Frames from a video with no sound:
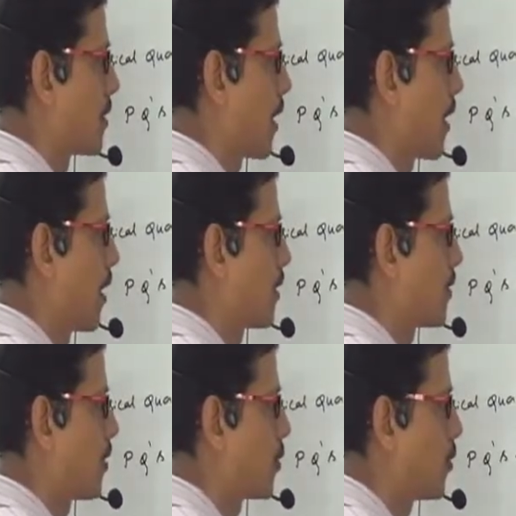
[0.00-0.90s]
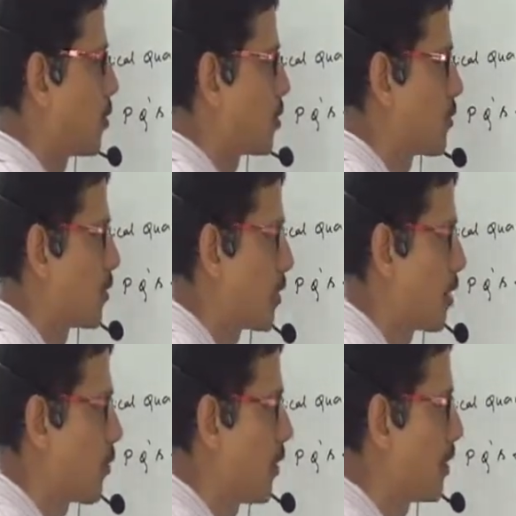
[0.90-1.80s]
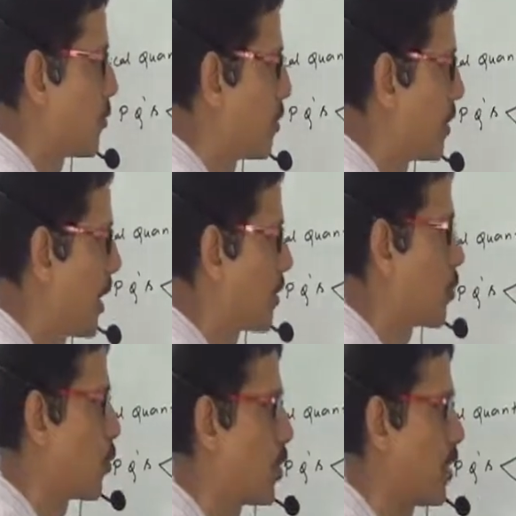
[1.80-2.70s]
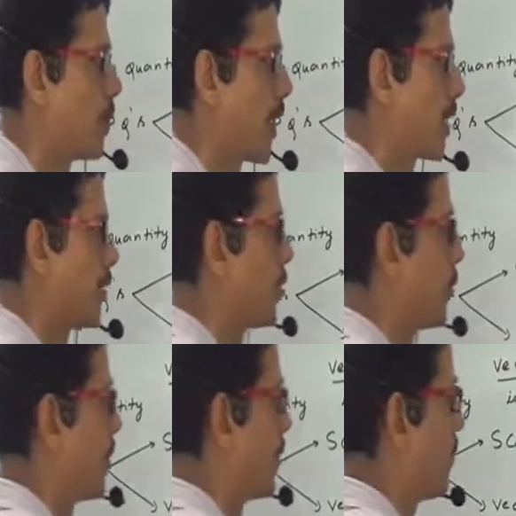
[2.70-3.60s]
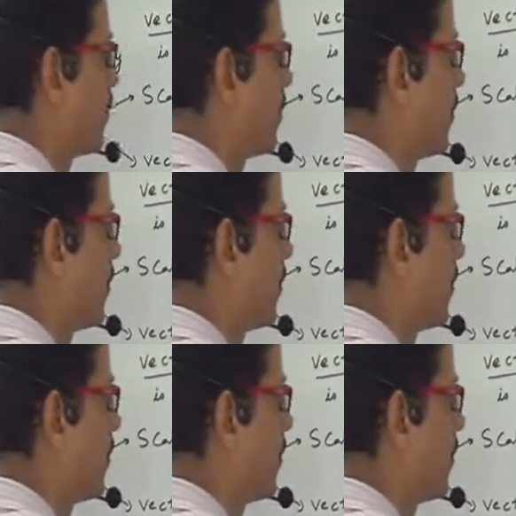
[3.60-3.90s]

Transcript: Scalars are those physical quantities which has only magnitude.